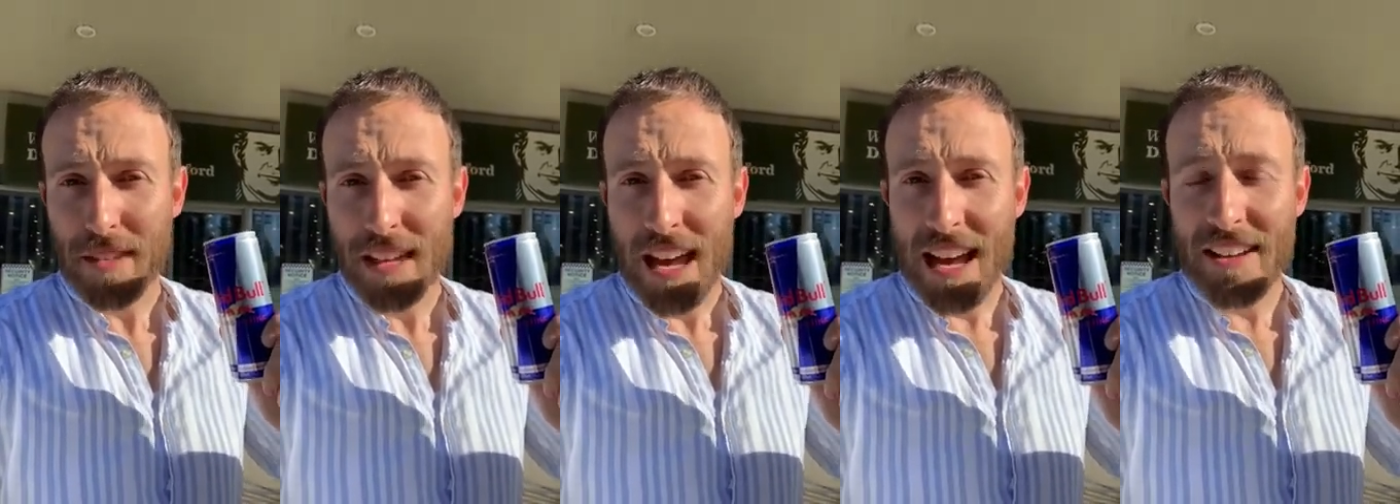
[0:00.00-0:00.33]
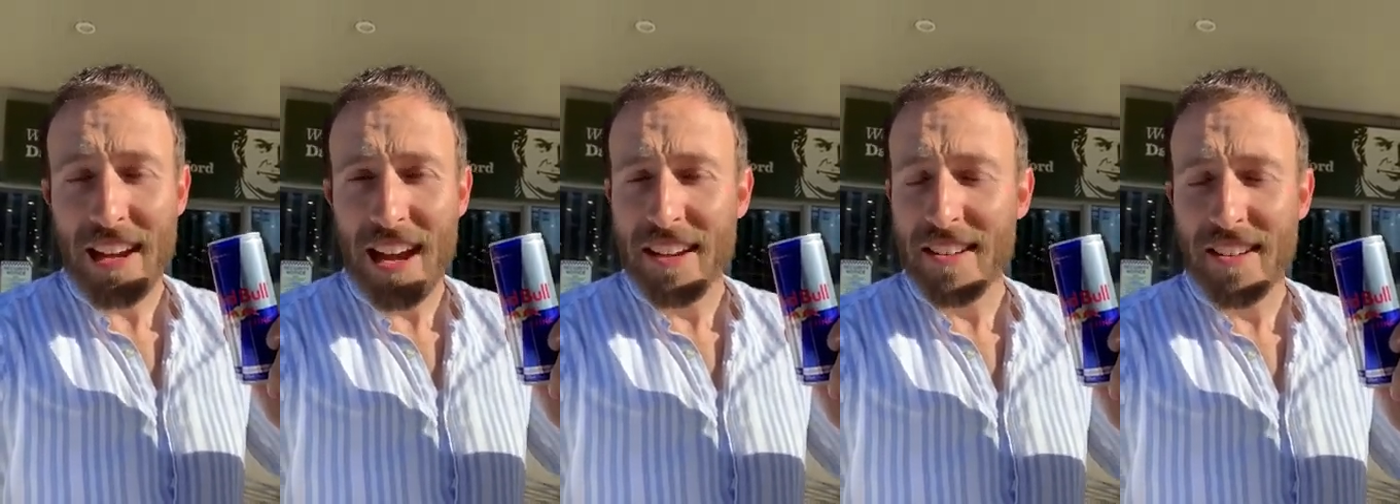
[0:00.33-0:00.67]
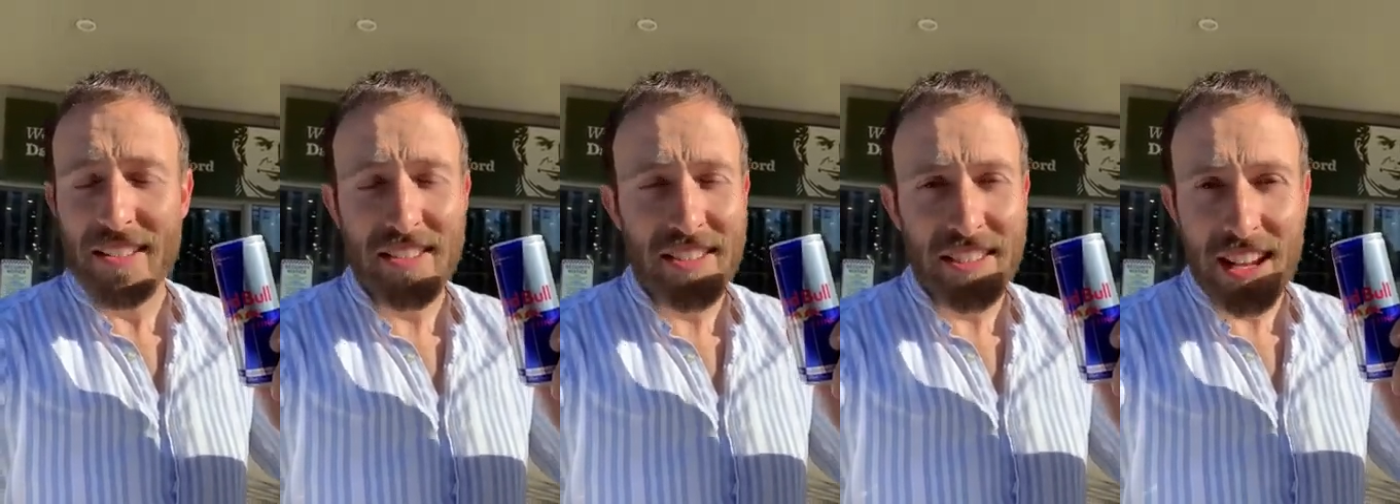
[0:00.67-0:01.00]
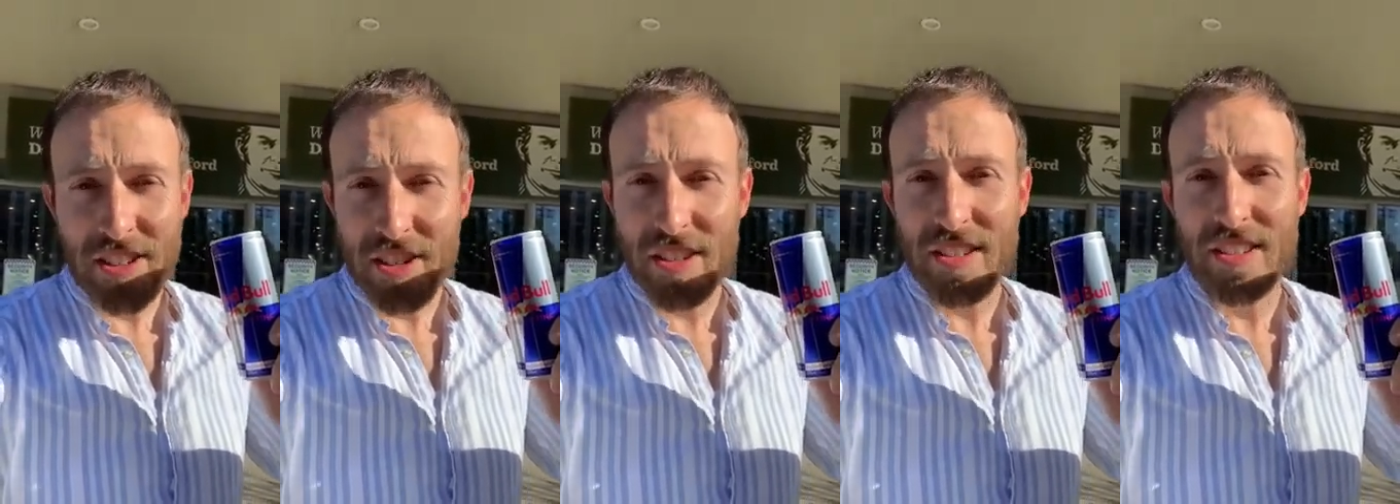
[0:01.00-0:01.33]
And yet,
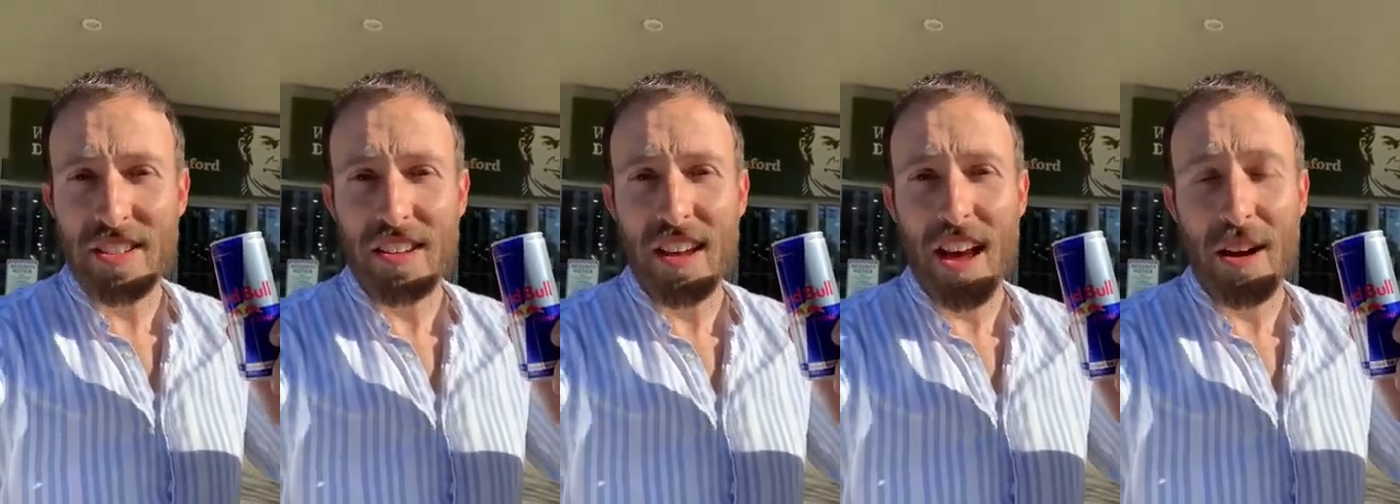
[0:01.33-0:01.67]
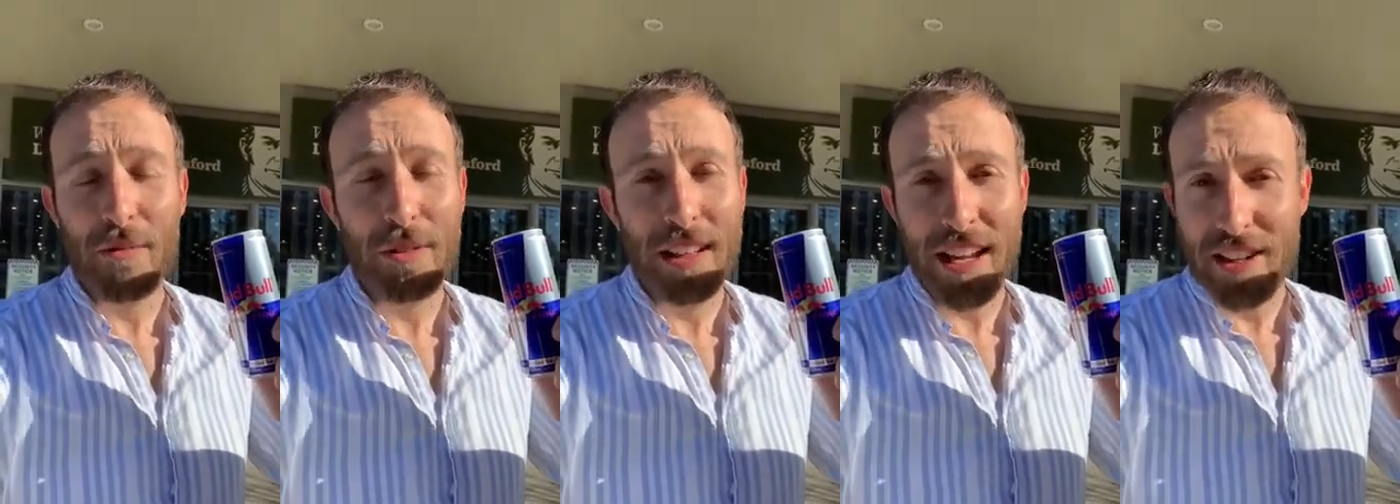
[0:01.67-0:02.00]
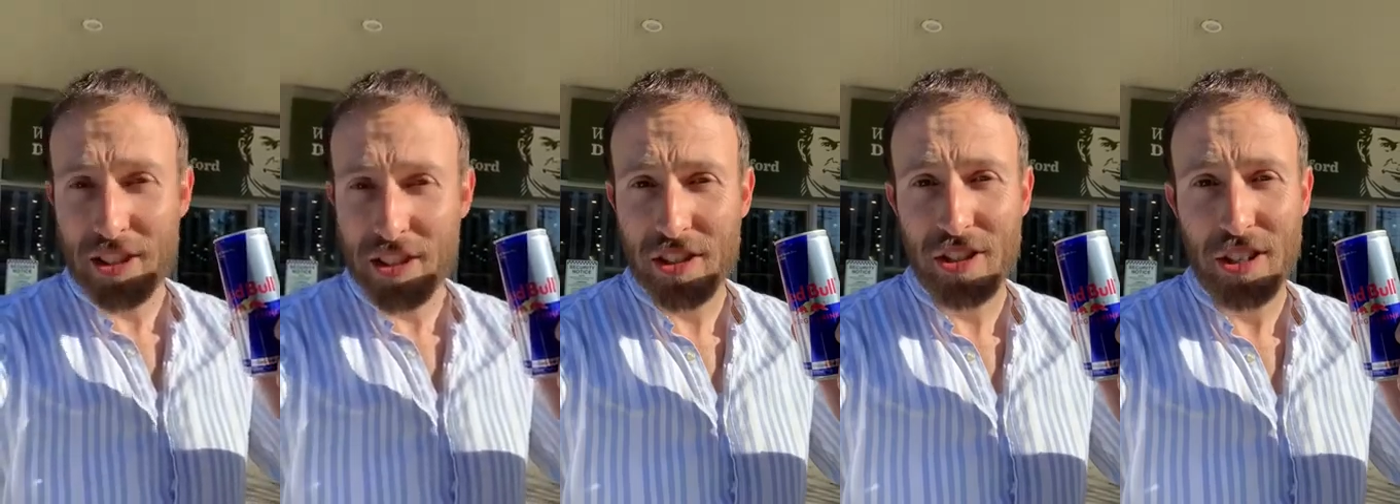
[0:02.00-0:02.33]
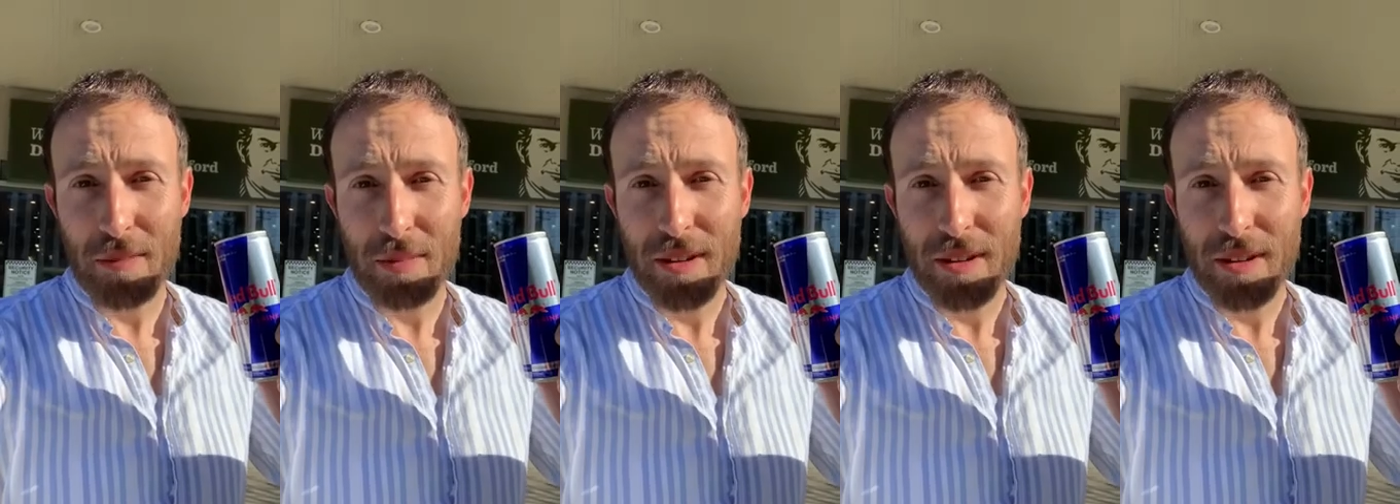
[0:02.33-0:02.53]
such is a relationship.